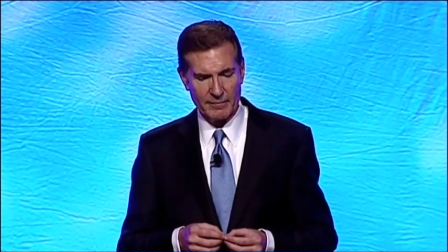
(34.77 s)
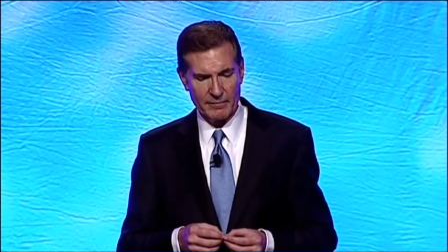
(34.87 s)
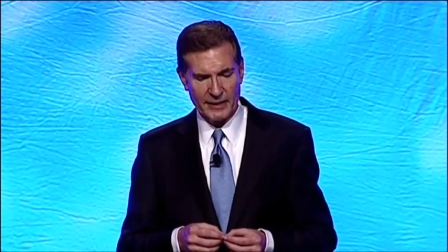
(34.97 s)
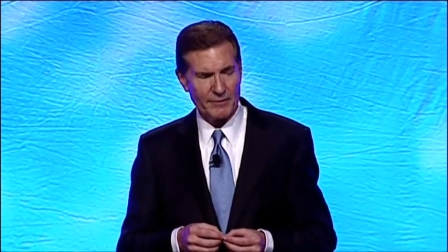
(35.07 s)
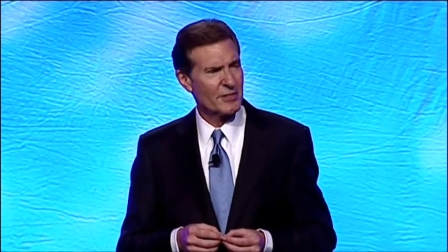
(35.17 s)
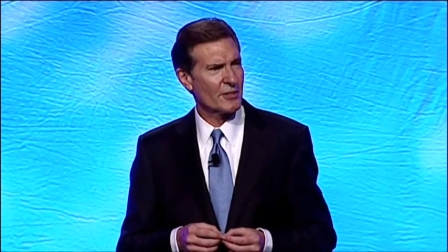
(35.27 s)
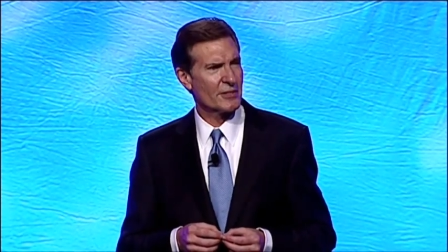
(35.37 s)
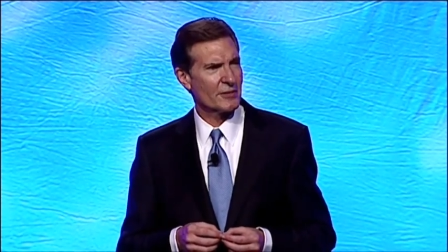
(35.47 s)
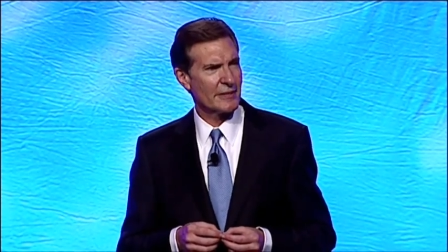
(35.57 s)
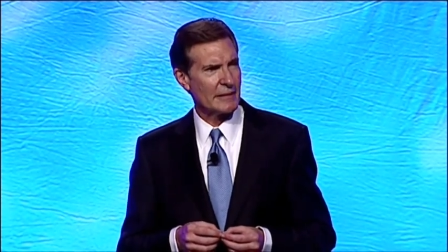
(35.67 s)
But he was
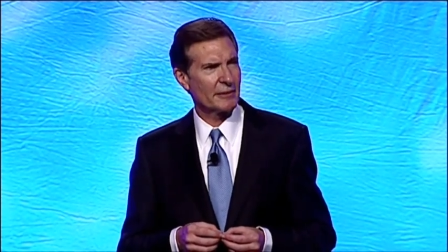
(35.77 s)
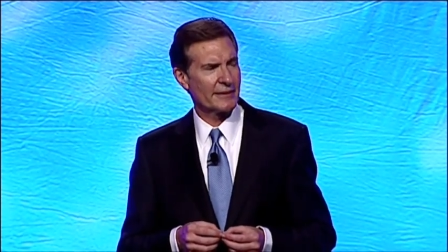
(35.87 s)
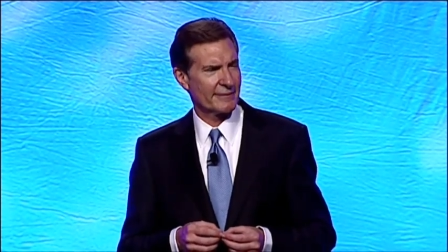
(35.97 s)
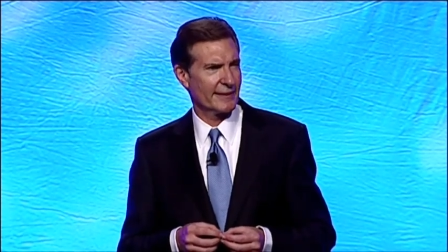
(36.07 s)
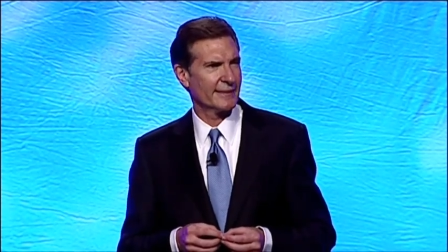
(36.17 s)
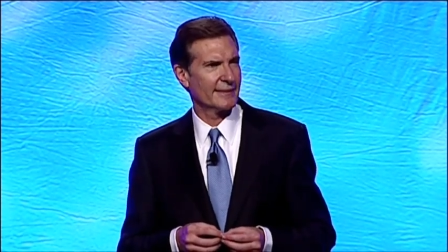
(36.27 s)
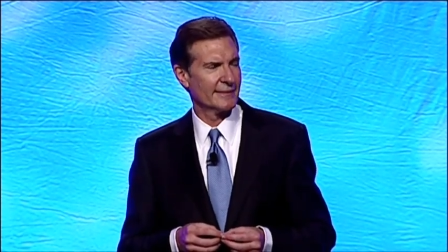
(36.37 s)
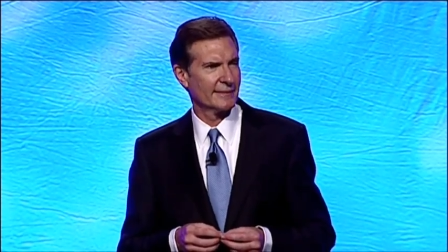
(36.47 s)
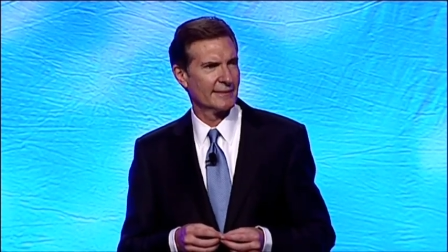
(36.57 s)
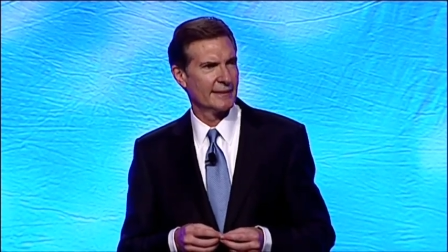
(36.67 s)
also deeply affected.
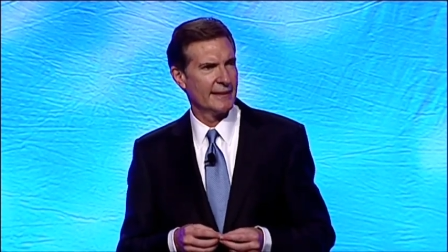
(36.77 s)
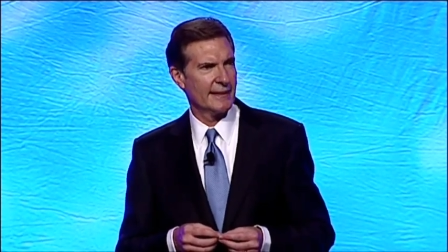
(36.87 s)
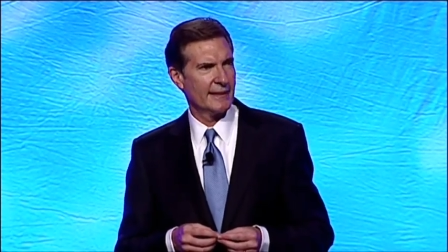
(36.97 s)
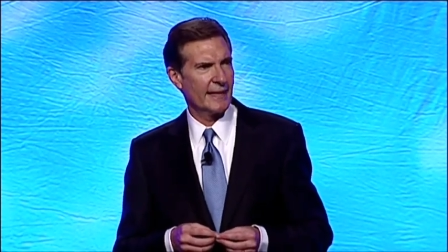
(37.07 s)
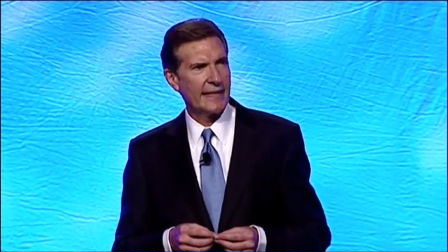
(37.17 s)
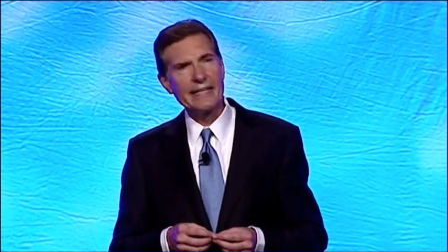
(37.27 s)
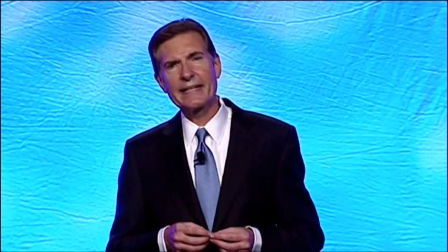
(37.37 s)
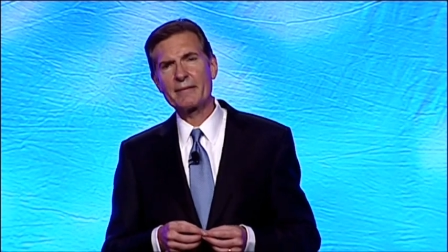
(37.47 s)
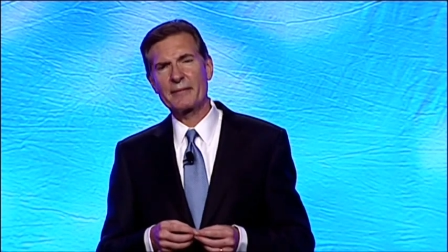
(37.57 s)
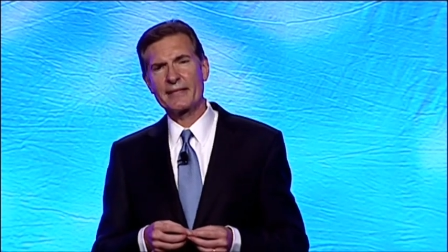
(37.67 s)
And he
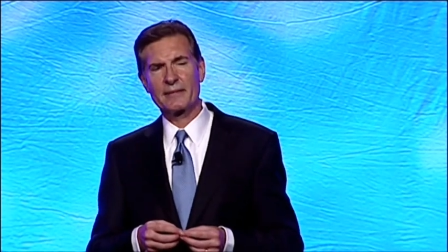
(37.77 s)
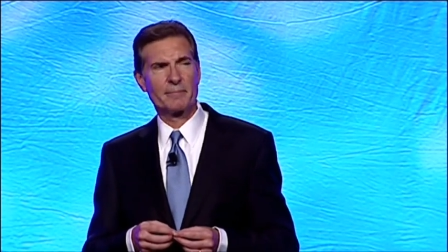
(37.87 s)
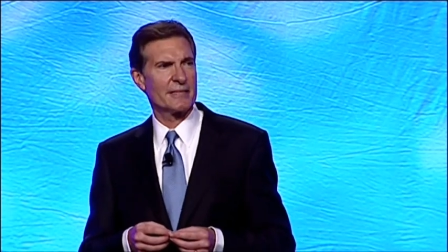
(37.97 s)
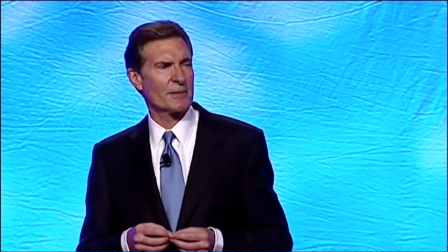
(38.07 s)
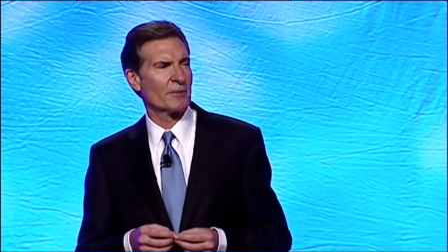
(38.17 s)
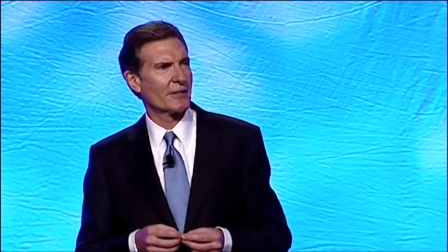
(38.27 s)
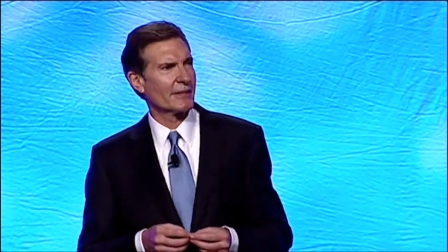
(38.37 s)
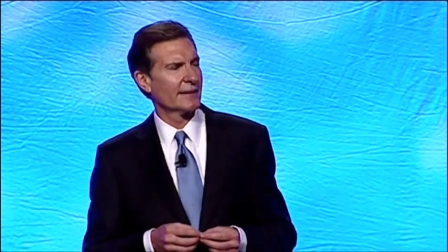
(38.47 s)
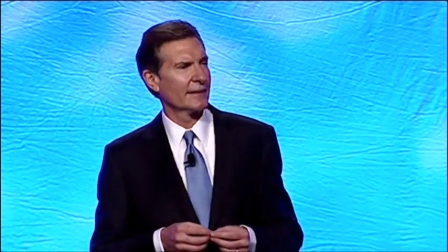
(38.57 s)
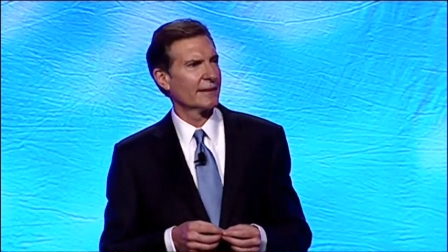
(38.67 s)
came back to Pittsburgh
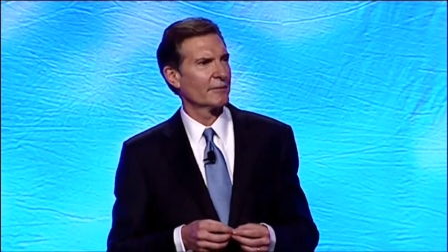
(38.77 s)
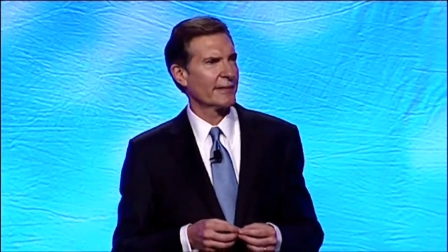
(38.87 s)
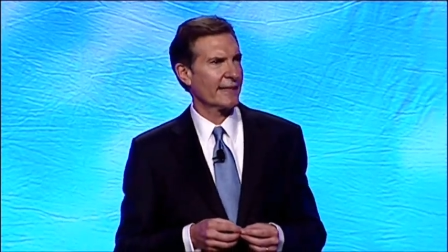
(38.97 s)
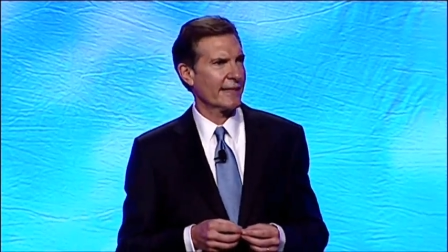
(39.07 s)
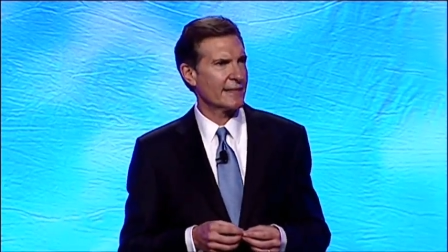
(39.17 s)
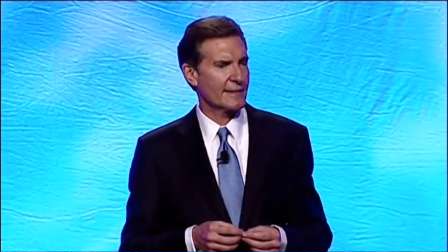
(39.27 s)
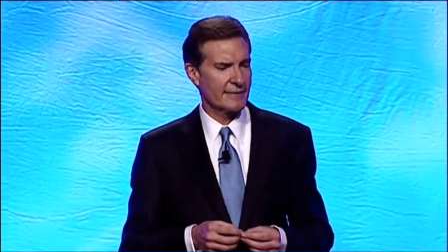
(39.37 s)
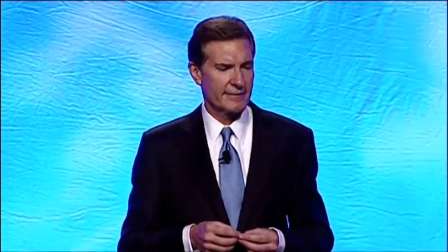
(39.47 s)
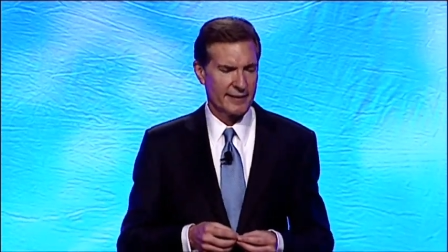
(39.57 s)
with a case of